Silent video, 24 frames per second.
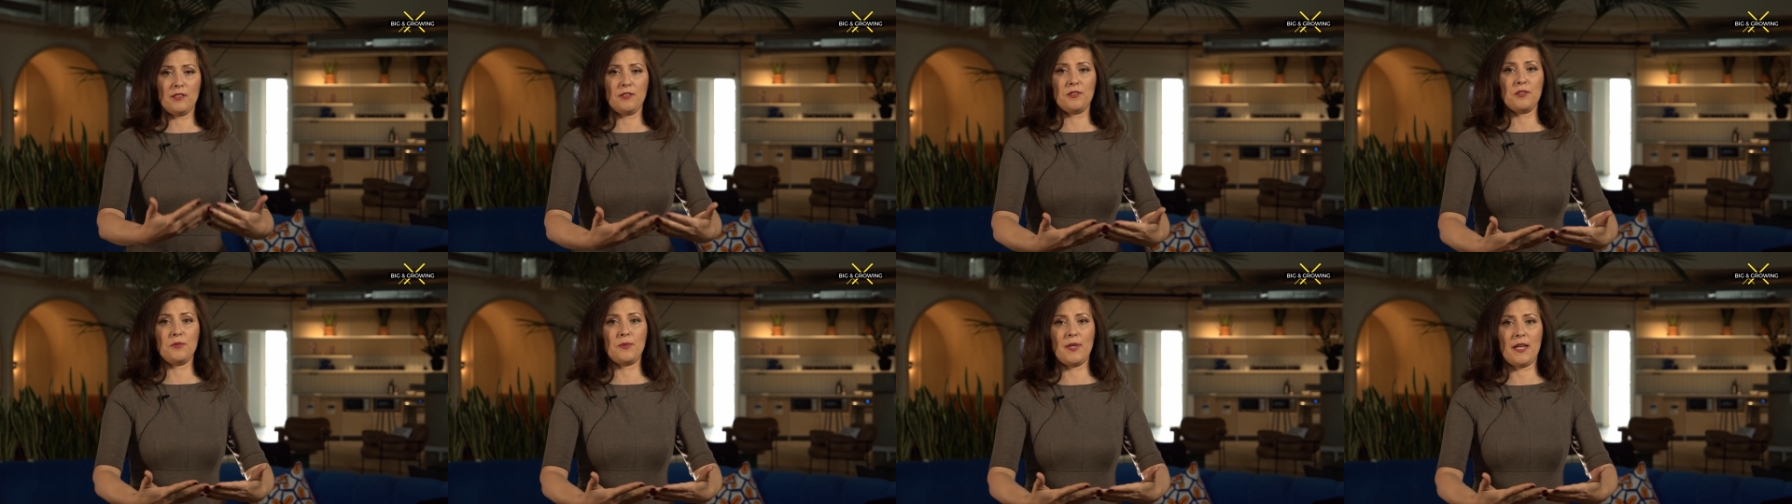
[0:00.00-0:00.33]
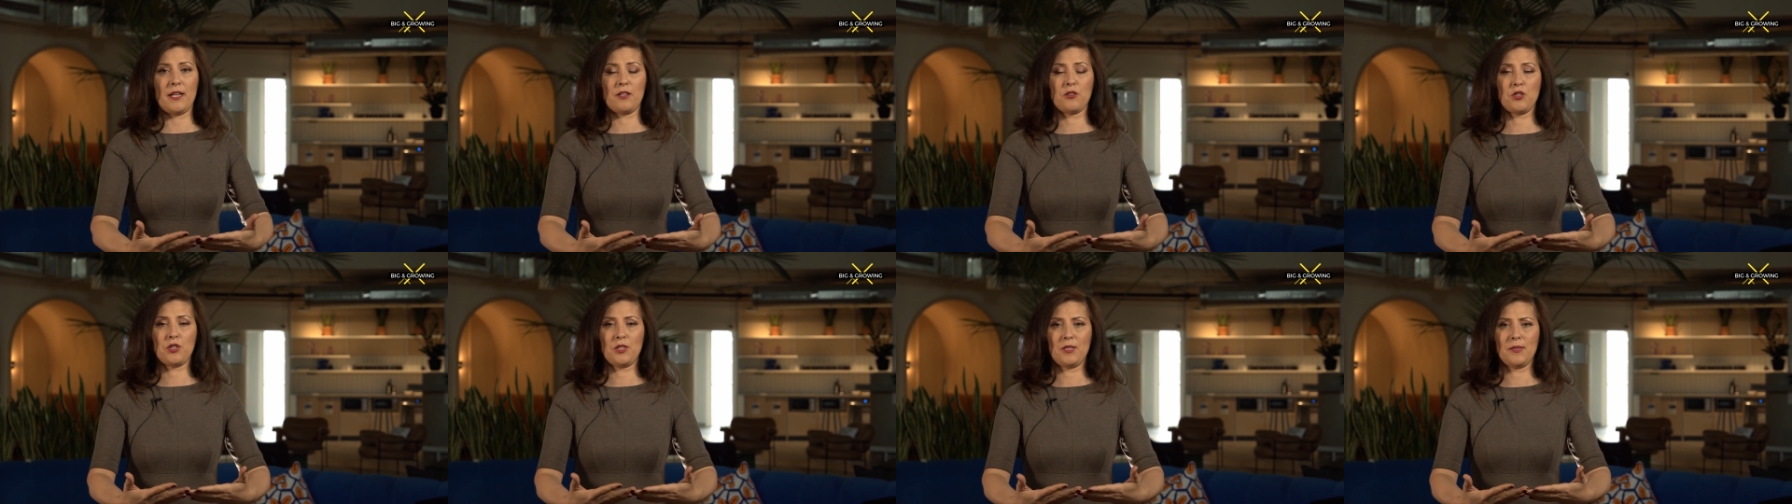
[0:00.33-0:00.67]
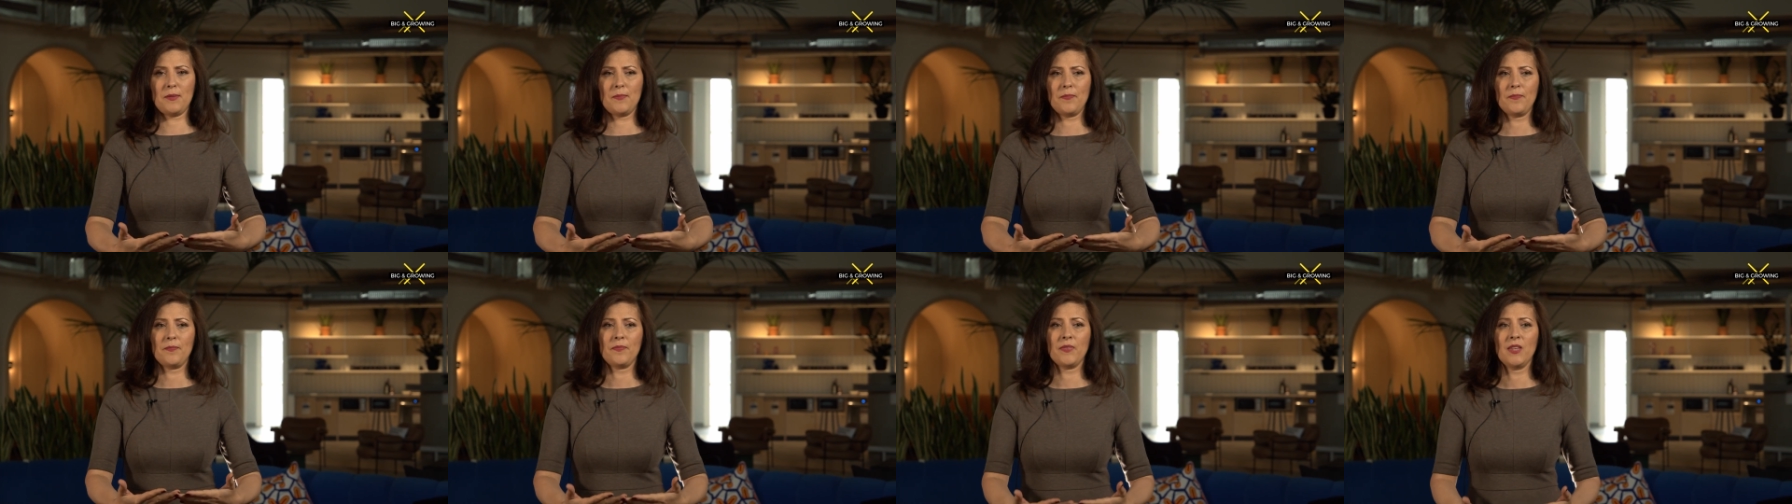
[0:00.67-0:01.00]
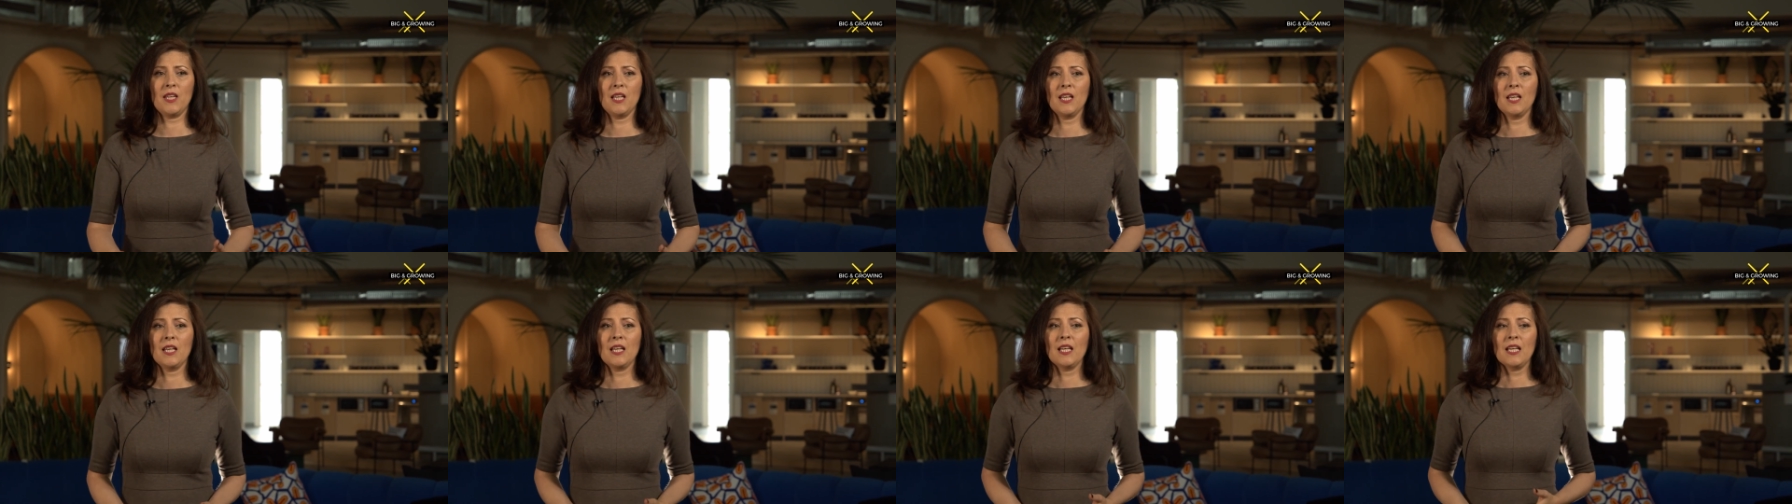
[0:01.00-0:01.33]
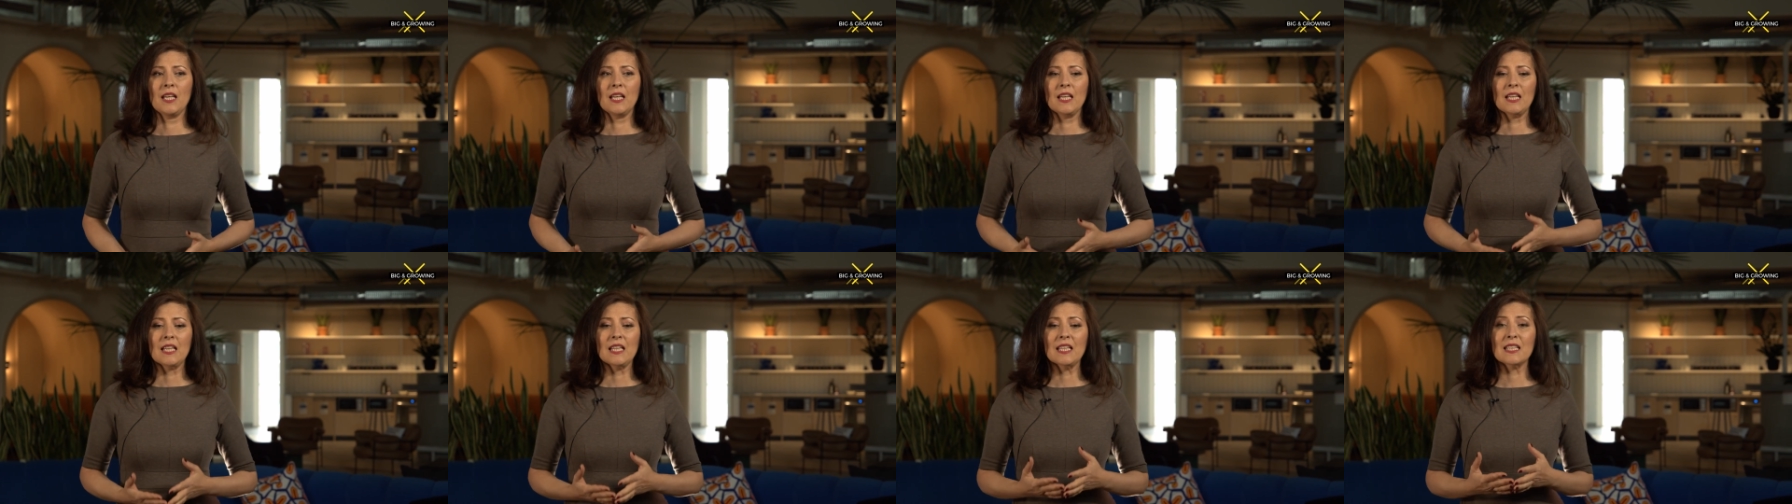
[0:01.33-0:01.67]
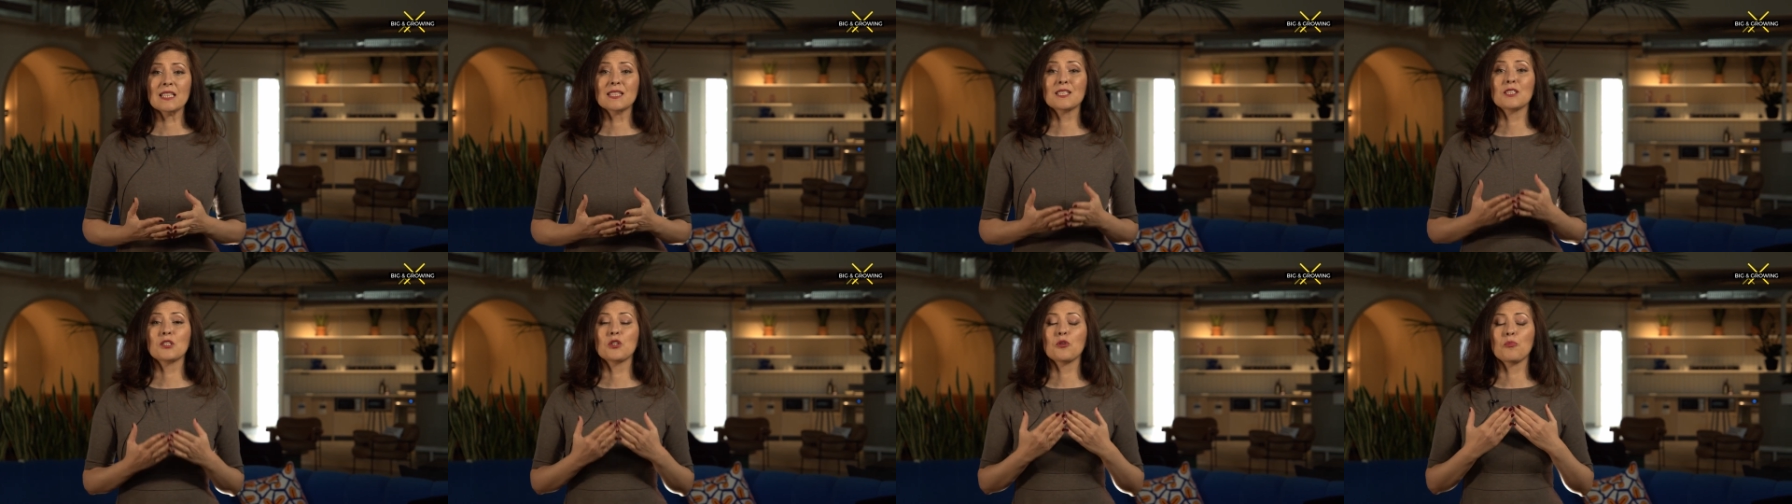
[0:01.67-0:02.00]
interaction
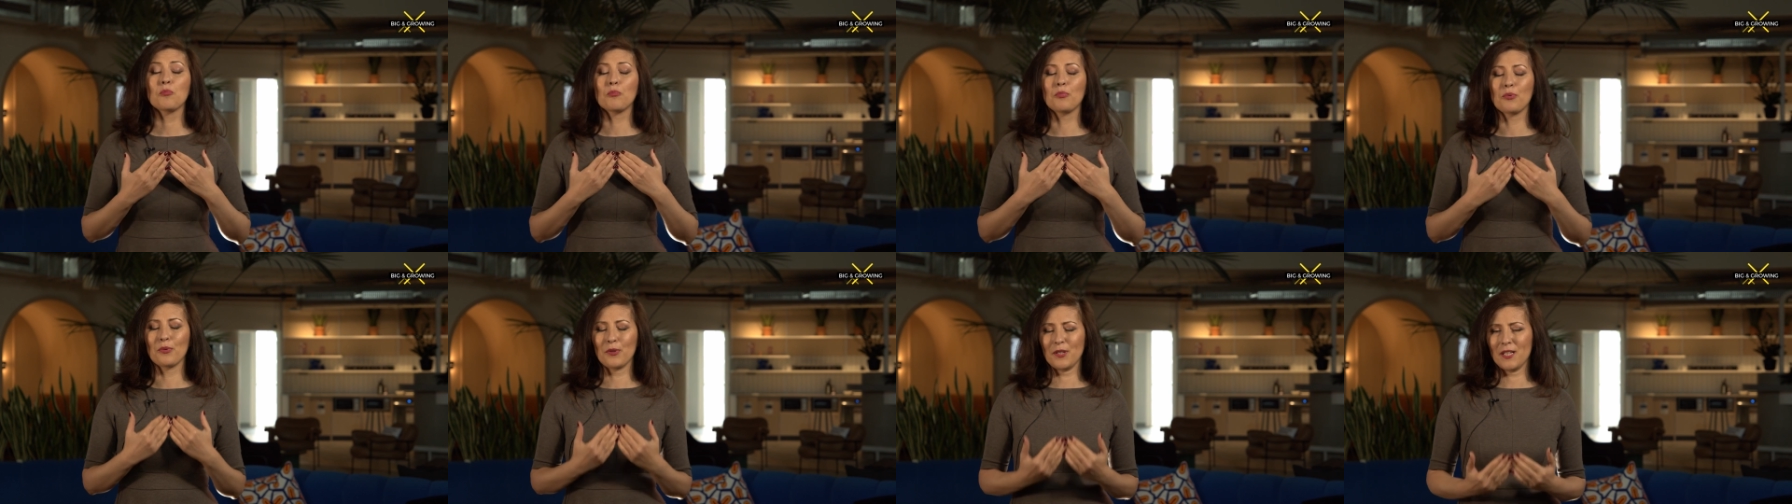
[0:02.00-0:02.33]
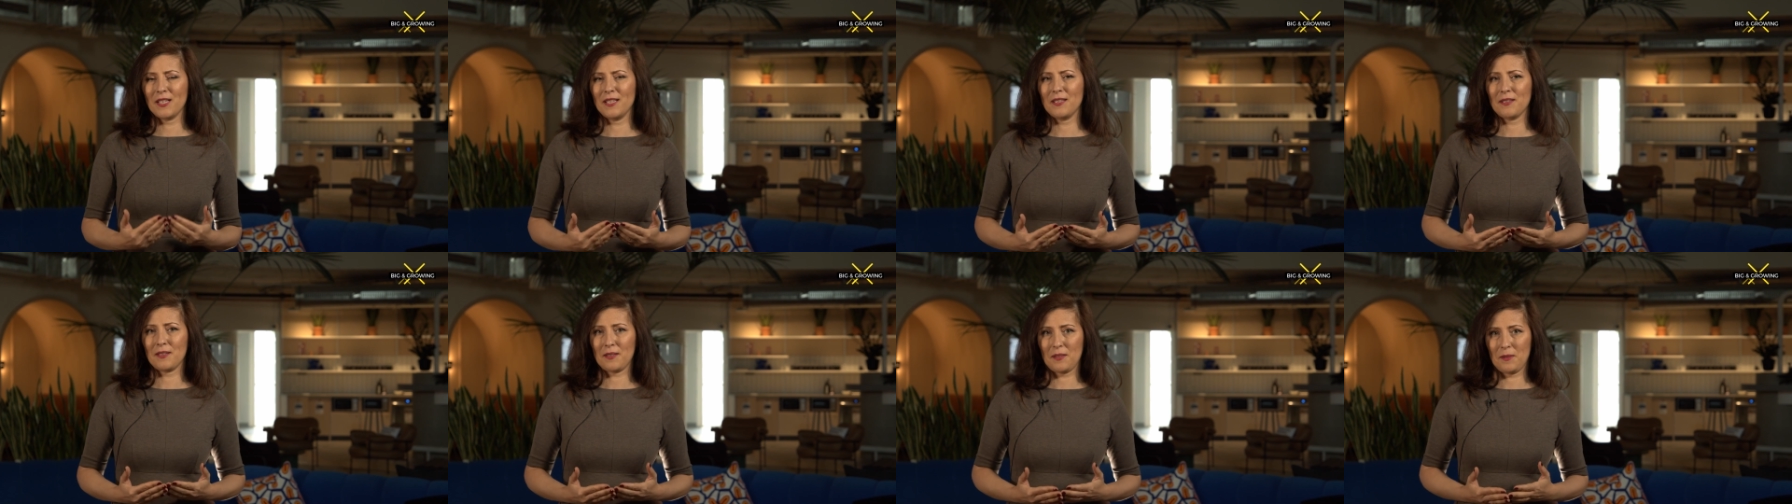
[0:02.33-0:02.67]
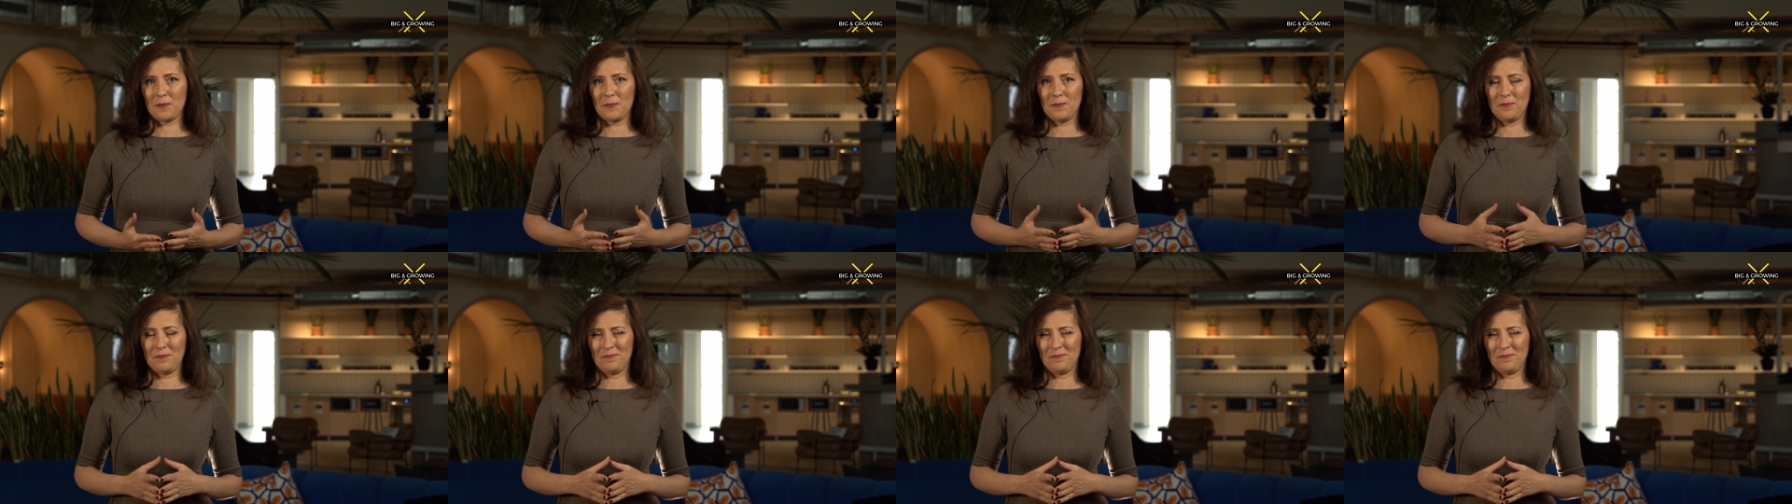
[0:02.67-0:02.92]
is breathe.